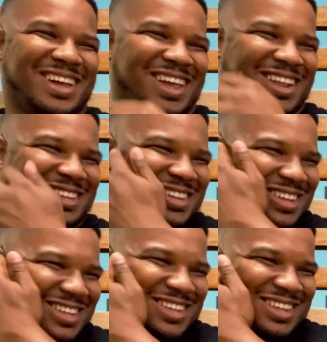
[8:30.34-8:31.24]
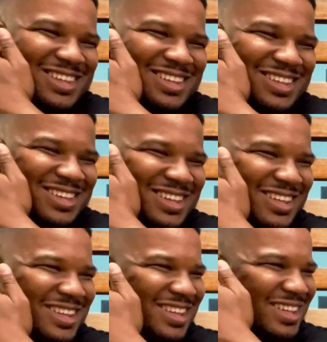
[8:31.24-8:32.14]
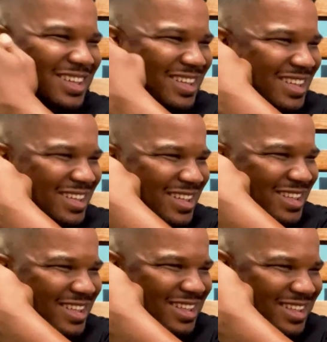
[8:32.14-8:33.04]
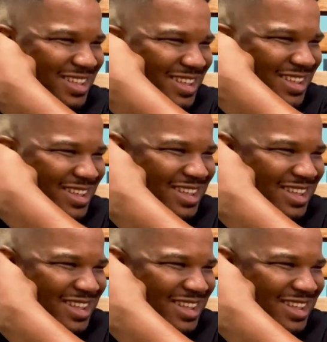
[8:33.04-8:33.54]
[no speech]